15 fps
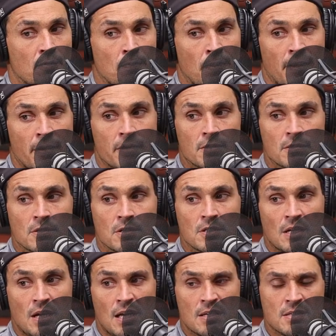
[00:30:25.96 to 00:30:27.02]
parents, because
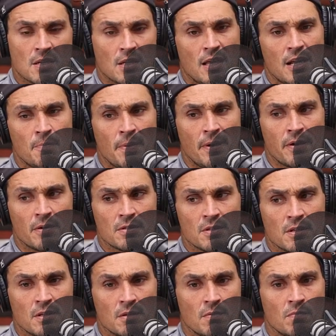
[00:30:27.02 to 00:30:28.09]
I see a lot of parents
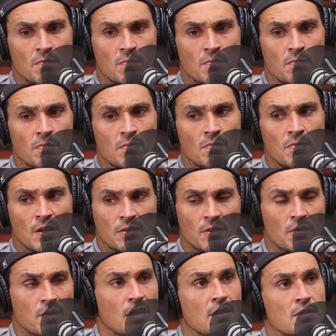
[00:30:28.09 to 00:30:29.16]
that think
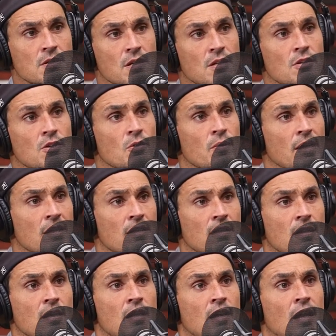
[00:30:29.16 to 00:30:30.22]
their kids can do
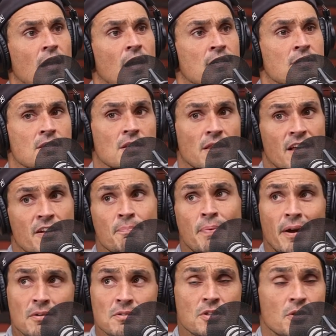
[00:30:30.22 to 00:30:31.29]
anything, and I see a lot of
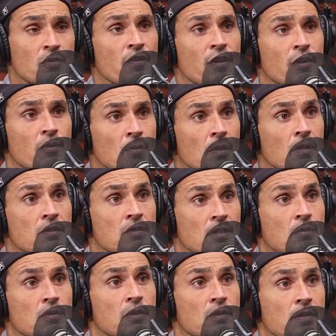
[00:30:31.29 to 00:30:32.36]
parents that are very
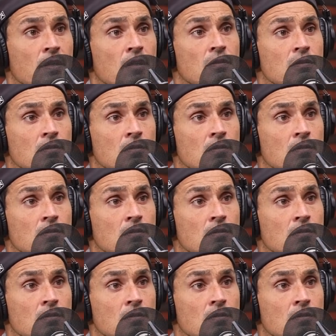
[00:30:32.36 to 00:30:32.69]
realistic with their kids.